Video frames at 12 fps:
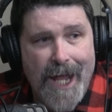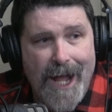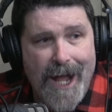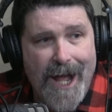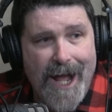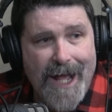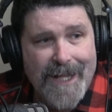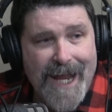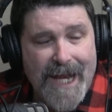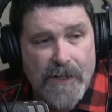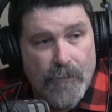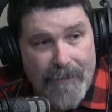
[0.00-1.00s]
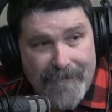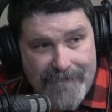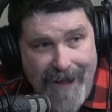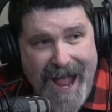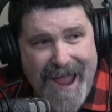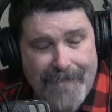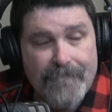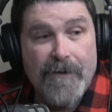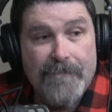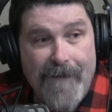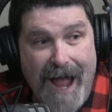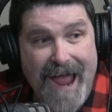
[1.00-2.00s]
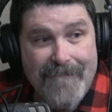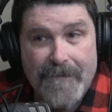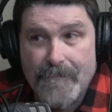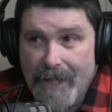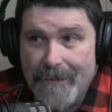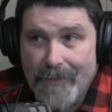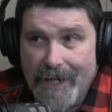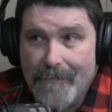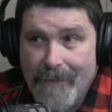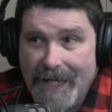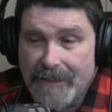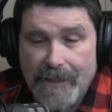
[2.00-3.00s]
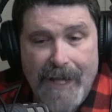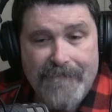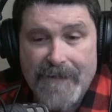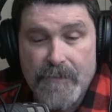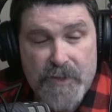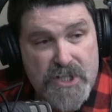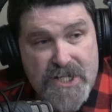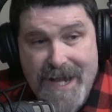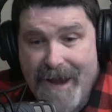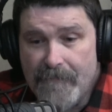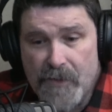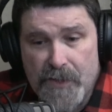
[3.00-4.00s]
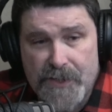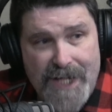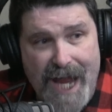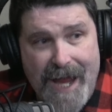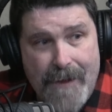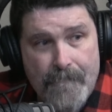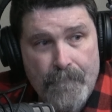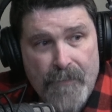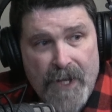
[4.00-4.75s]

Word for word: uh, they had to revive revive him, like bring him back to life, and he was never the same.